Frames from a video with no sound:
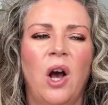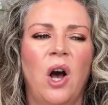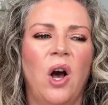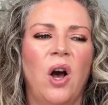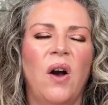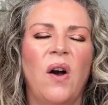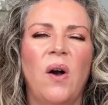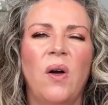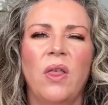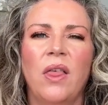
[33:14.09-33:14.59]

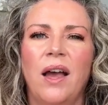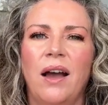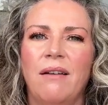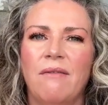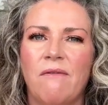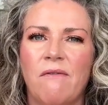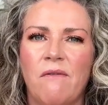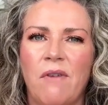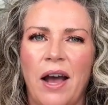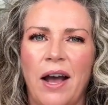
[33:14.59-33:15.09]
all
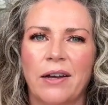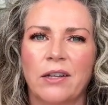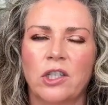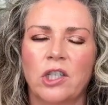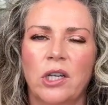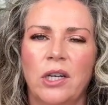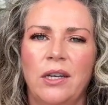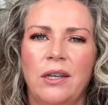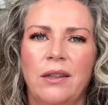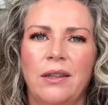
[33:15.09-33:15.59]
that
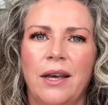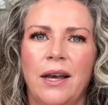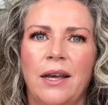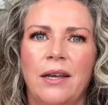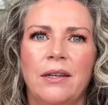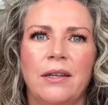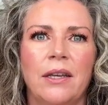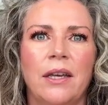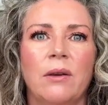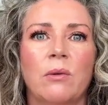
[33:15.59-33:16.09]
fascia
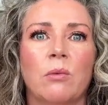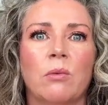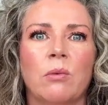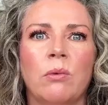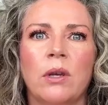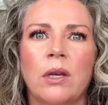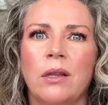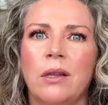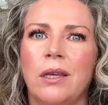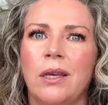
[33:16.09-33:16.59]
that it
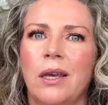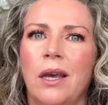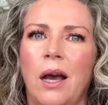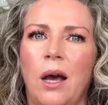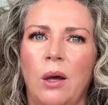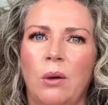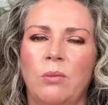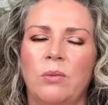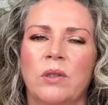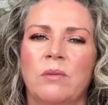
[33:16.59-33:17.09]
really
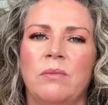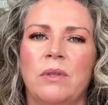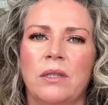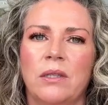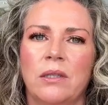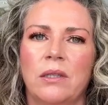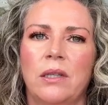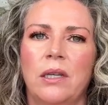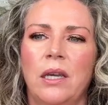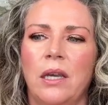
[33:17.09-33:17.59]
helps me
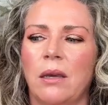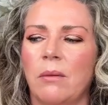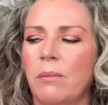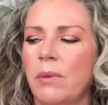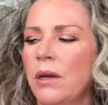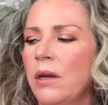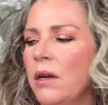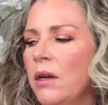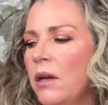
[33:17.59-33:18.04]
sleep.